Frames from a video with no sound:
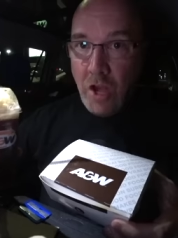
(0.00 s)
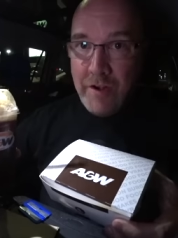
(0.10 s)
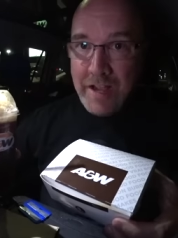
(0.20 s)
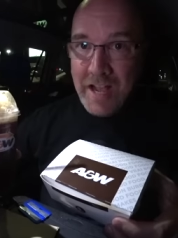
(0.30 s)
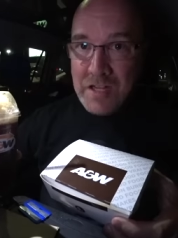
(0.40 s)
All
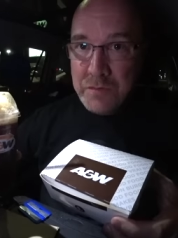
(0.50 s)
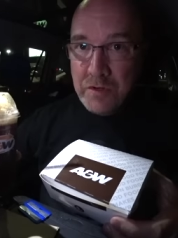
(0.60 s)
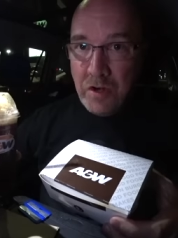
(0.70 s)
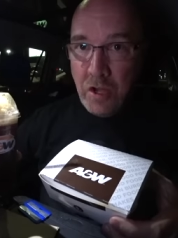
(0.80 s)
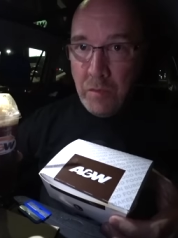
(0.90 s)
right, guys, we
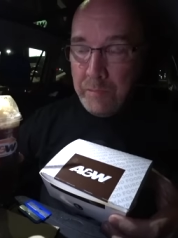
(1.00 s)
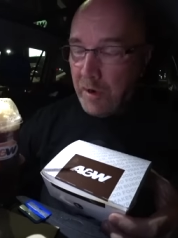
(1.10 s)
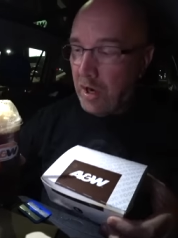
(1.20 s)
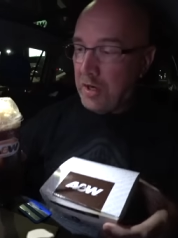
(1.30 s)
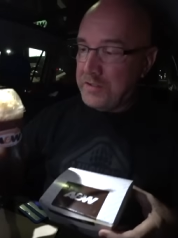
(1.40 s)
were all
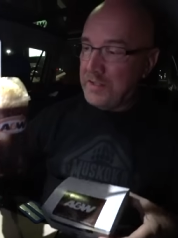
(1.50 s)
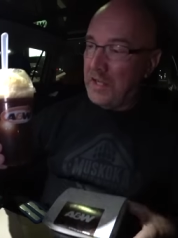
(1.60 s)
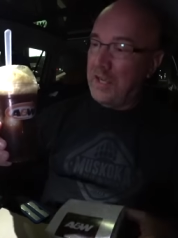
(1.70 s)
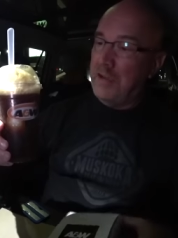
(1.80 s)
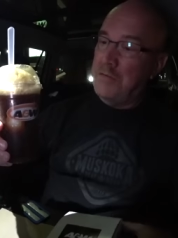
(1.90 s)
parked.
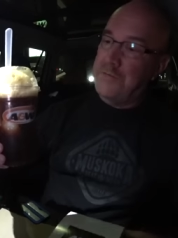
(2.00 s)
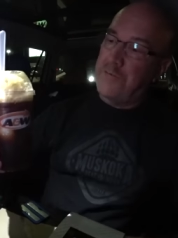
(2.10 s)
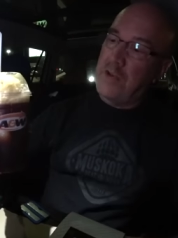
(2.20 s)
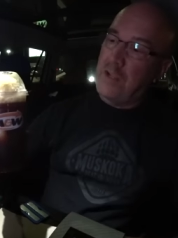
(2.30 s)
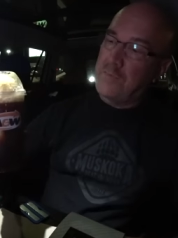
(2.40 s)
Uh, it was
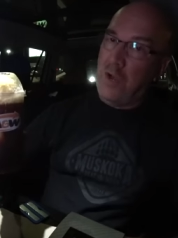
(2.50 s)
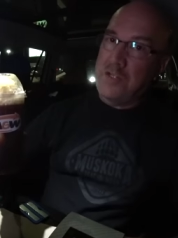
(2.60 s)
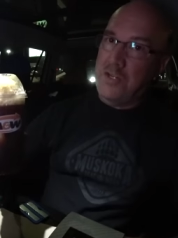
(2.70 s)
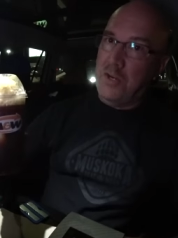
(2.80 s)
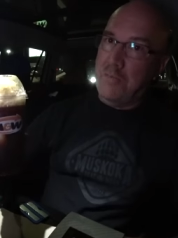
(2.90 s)
funny. I was
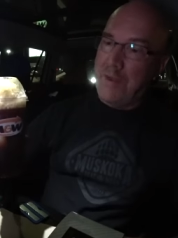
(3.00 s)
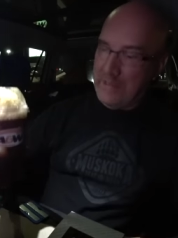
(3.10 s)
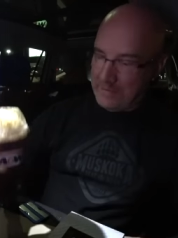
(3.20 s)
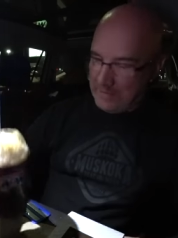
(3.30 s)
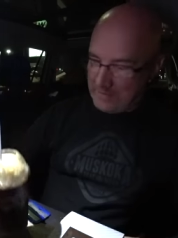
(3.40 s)
watching her
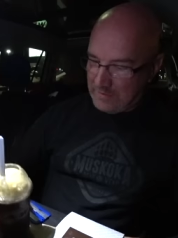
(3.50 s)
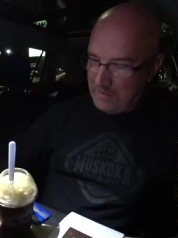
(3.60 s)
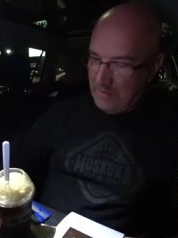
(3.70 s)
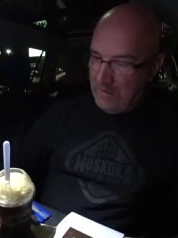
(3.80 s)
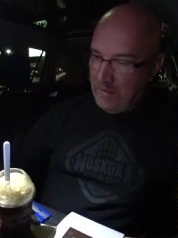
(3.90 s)
make this,
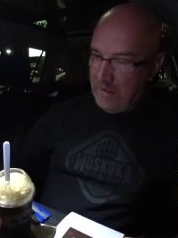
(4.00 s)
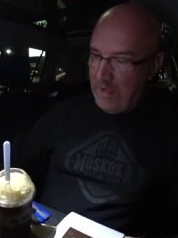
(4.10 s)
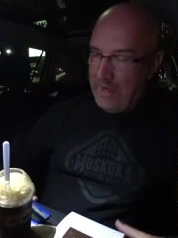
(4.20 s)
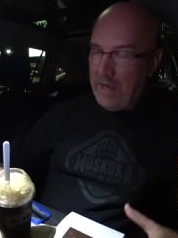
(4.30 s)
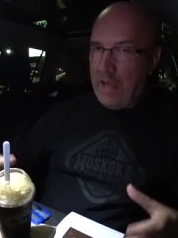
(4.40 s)

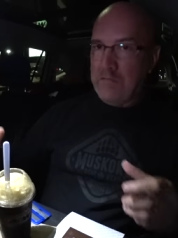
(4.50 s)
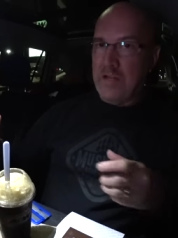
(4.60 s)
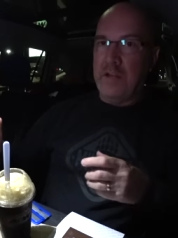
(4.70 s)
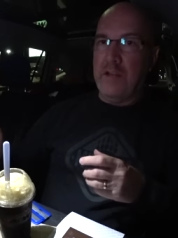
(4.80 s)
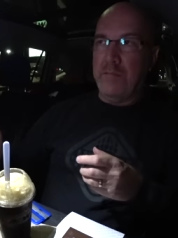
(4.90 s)
and I was
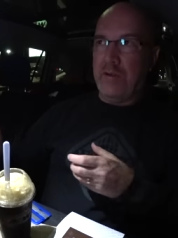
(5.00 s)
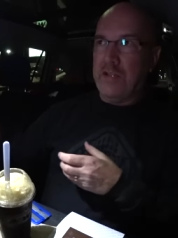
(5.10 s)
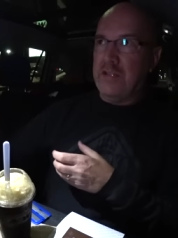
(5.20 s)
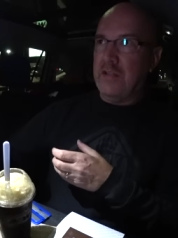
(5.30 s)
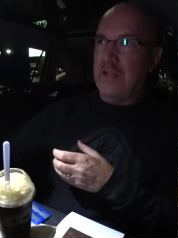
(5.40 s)
under the
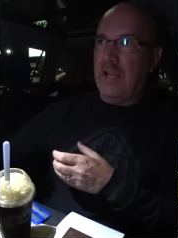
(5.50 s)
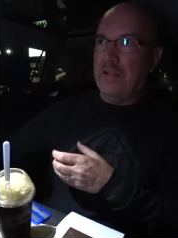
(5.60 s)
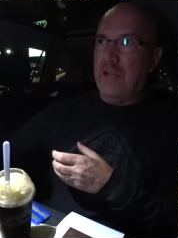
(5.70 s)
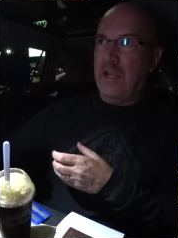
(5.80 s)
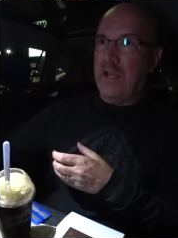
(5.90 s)
impression
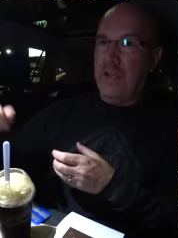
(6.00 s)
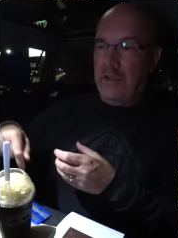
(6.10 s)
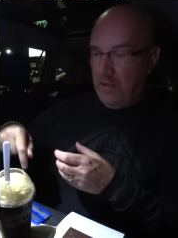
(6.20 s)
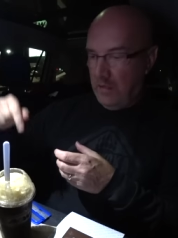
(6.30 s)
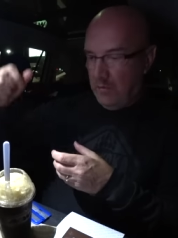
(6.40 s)
that they
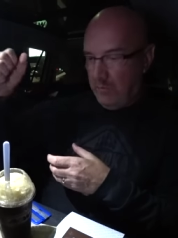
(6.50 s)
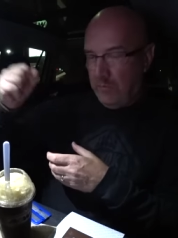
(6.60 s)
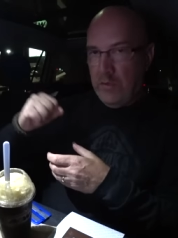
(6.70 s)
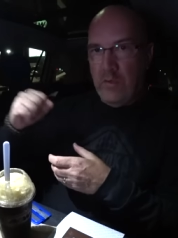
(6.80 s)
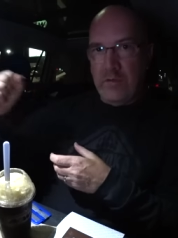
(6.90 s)

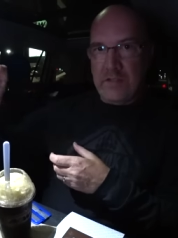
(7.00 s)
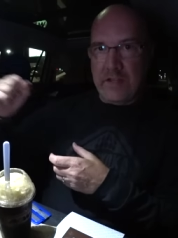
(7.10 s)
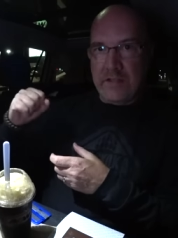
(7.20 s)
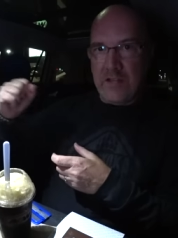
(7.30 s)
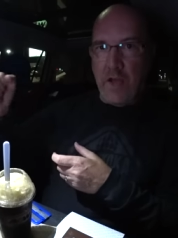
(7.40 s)
use
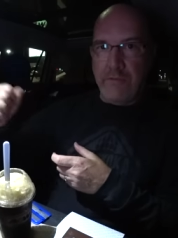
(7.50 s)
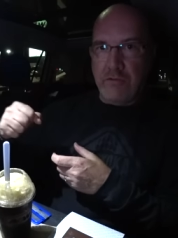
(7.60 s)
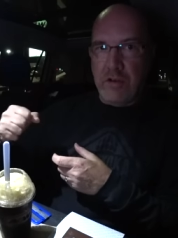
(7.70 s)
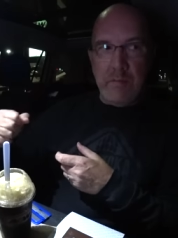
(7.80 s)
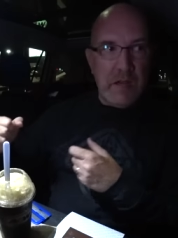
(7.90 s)
like soft
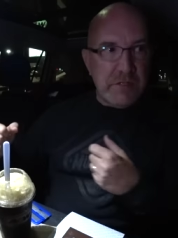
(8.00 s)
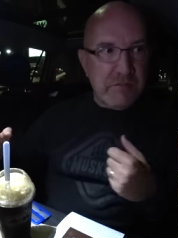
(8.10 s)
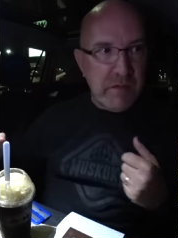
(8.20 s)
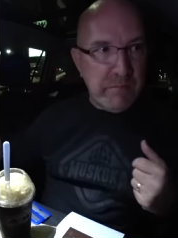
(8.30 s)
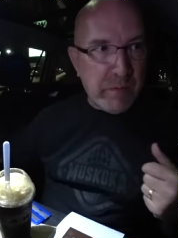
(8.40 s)
cream ice
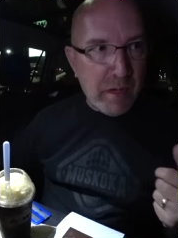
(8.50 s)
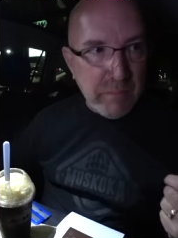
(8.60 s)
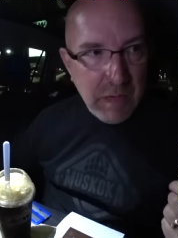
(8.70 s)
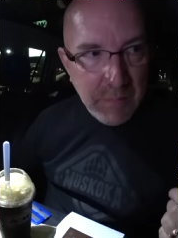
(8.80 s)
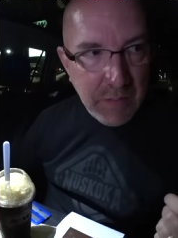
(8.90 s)
cream, but
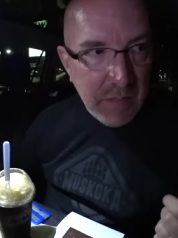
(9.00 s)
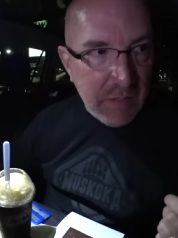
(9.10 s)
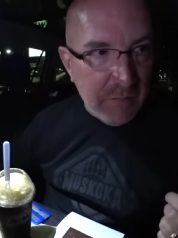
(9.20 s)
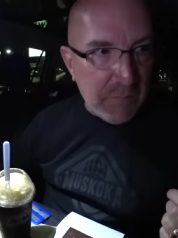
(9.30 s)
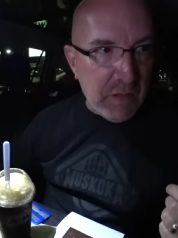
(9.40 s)

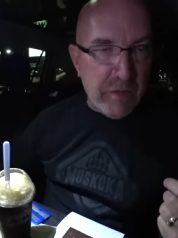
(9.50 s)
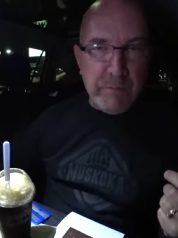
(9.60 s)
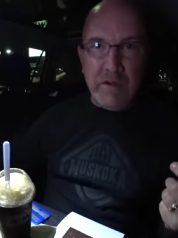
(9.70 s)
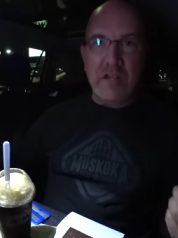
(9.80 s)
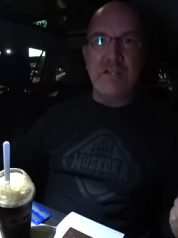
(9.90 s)
maybe either
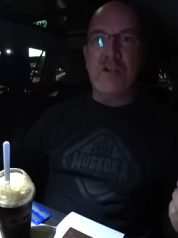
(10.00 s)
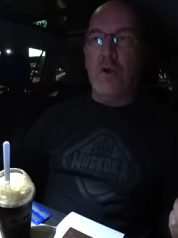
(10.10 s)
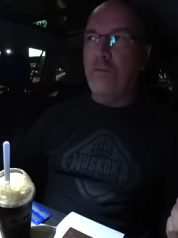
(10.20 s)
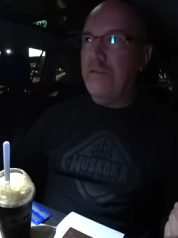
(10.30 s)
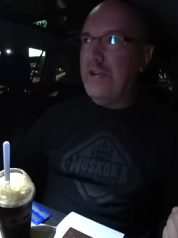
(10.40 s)
because of
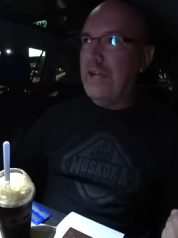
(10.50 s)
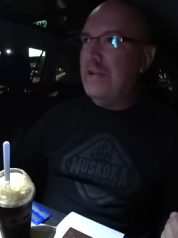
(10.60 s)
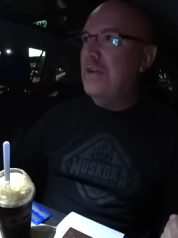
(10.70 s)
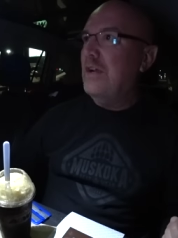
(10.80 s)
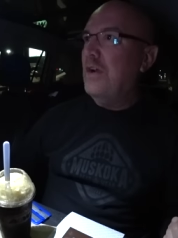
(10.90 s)
COVID
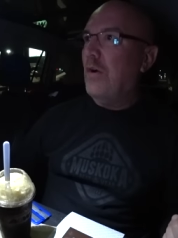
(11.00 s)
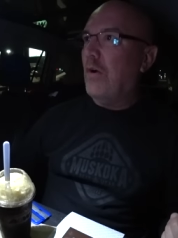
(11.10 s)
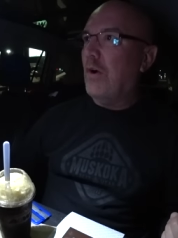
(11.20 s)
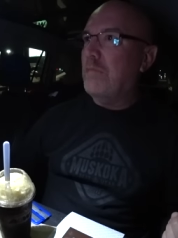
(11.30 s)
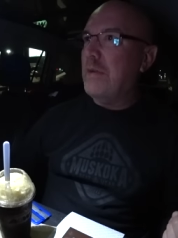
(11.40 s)

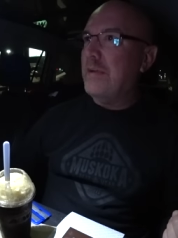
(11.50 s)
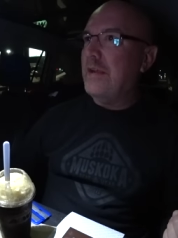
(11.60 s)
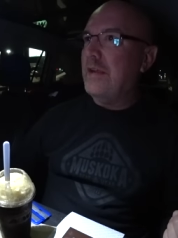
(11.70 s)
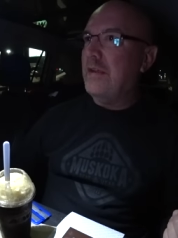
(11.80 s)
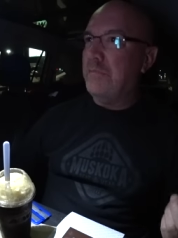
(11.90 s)
or
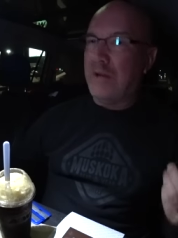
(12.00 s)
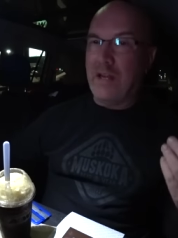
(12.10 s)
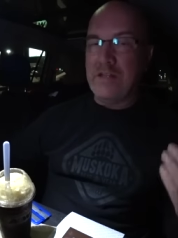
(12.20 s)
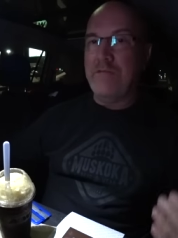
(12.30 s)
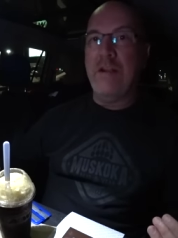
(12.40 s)
maybe
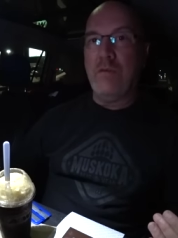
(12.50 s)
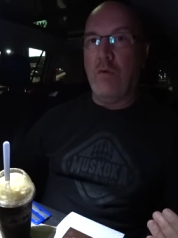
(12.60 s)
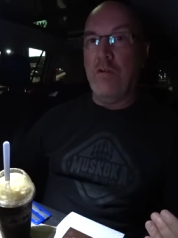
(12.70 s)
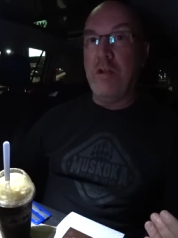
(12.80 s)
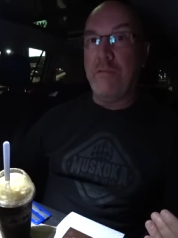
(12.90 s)
because I've never
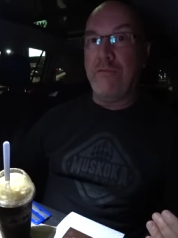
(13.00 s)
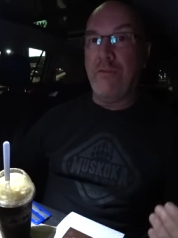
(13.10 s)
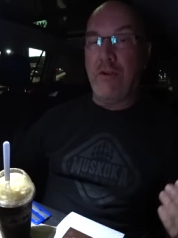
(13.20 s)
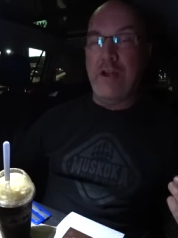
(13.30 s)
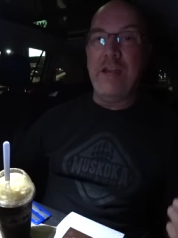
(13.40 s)
ordered it
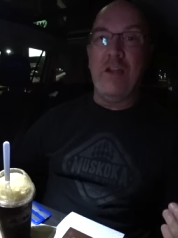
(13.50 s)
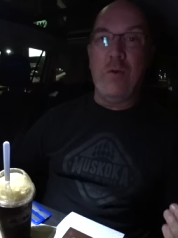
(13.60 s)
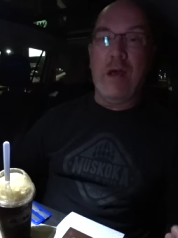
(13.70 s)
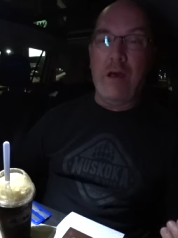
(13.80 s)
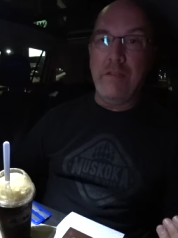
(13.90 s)
before, I didn't know
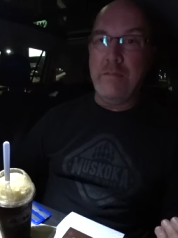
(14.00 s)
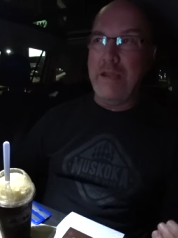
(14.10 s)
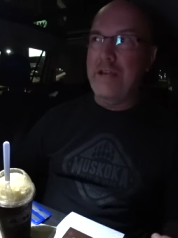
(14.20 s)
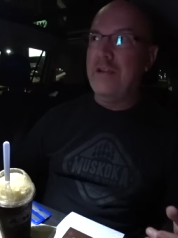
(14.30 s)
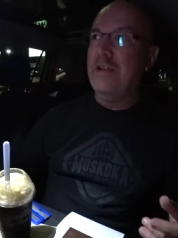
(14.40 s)
how they
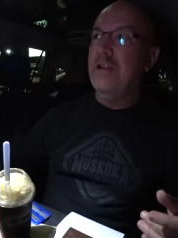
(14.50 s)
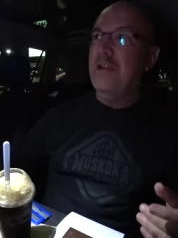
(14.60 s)
made it.